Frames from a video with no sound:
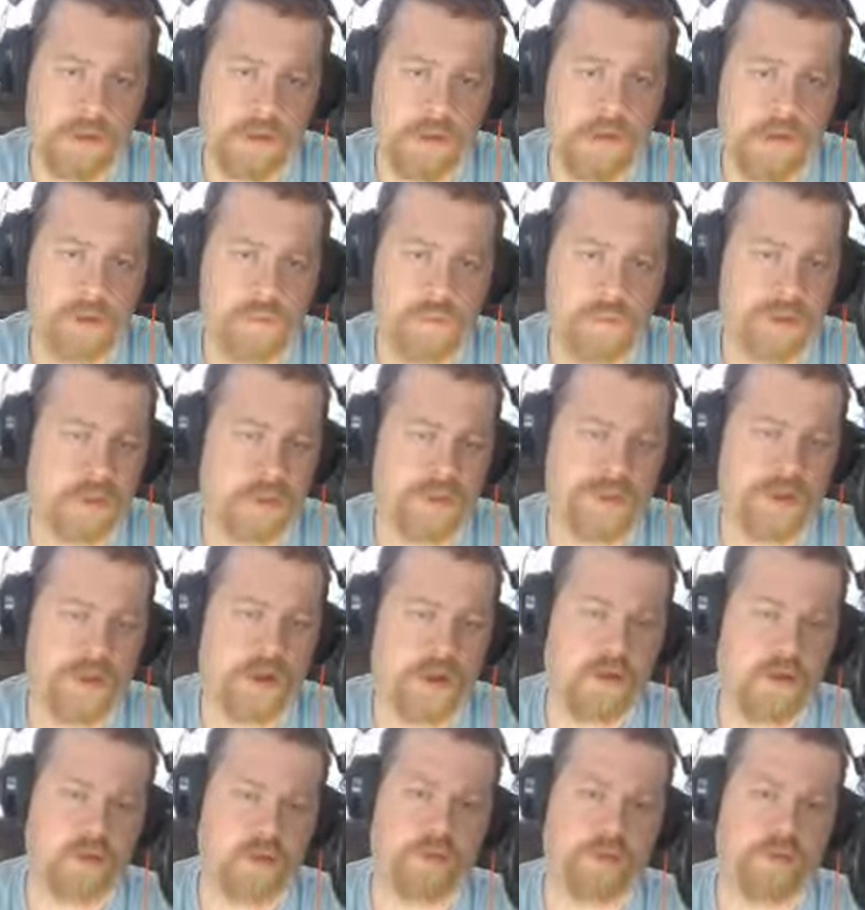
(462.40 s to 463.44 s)
$13
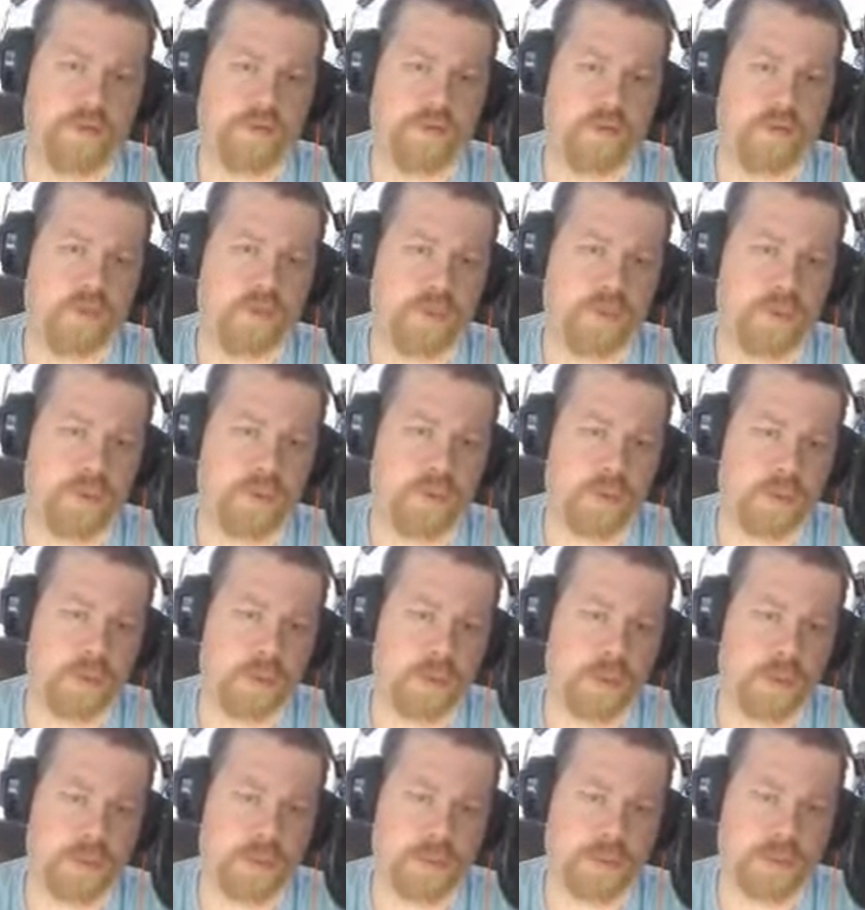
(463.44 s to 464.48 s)
for the boom
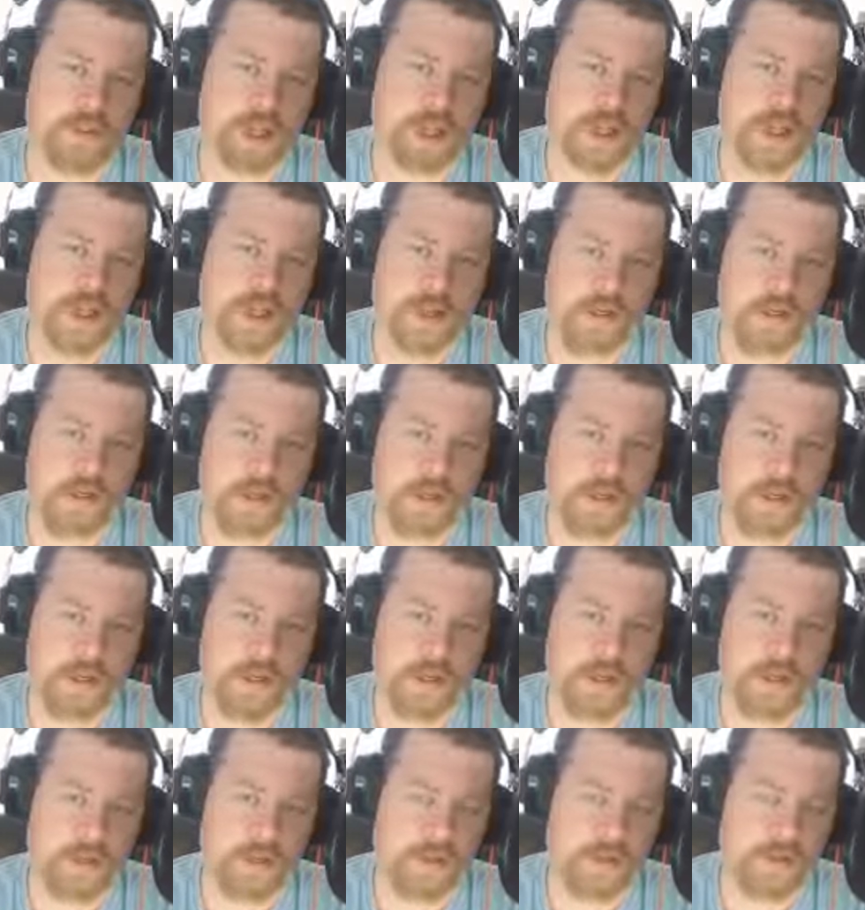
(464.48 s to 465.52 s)
stand, and
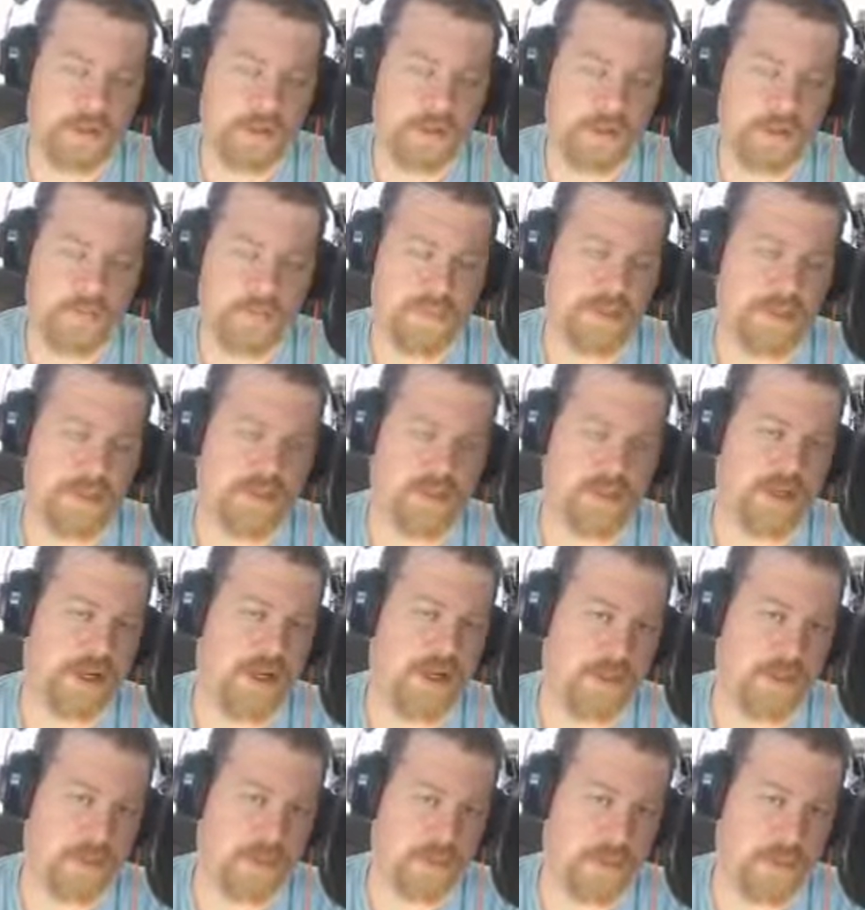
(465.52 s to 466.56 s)
some
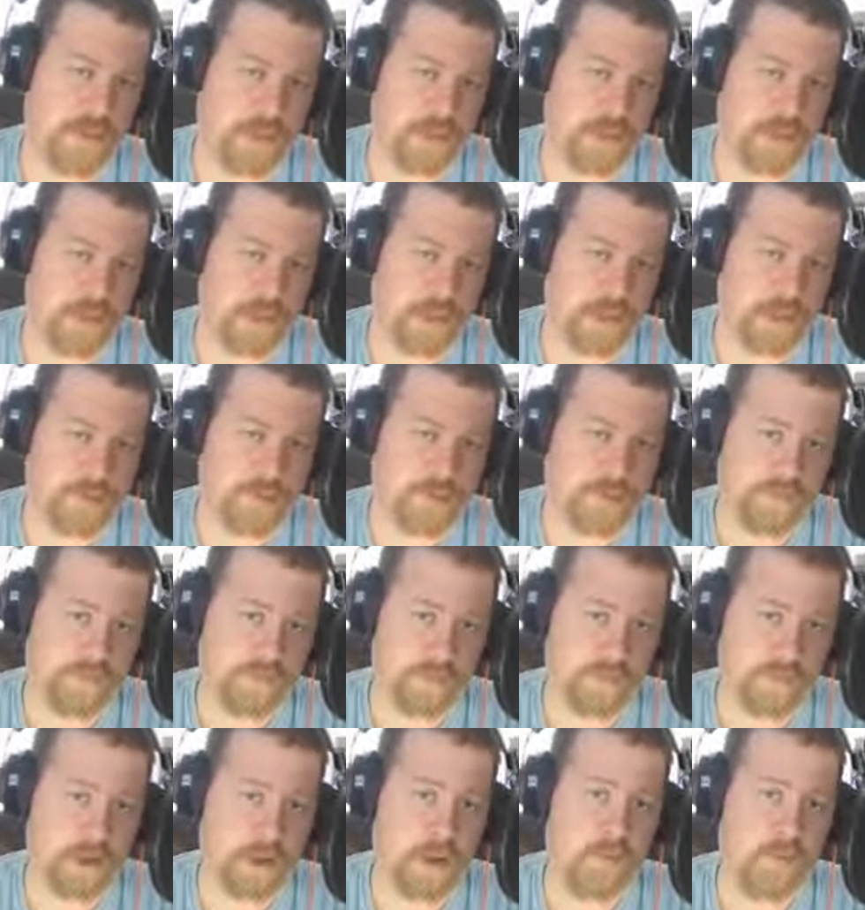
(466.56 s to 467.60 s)
miscellaneous amount of money for the
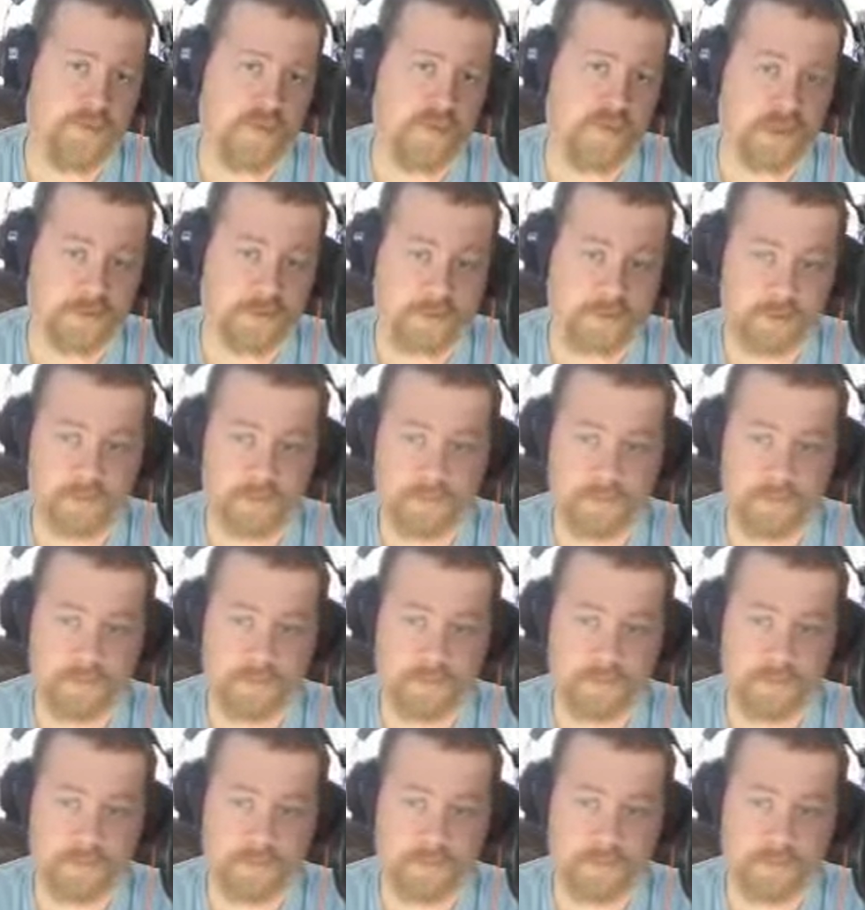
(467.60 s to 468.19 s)
pop filter.